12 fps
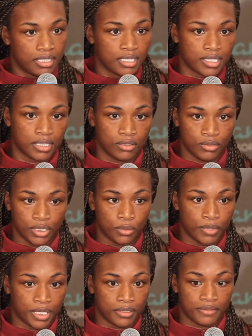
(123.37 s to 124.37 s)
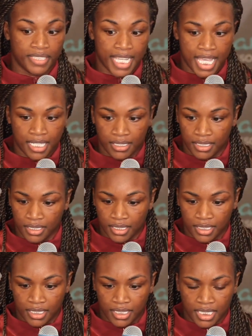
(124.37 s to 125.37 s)
So the winner of that.
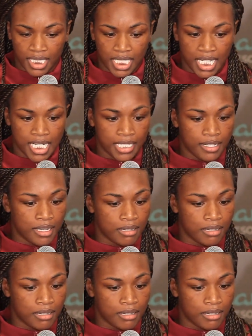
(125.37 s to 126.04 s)
And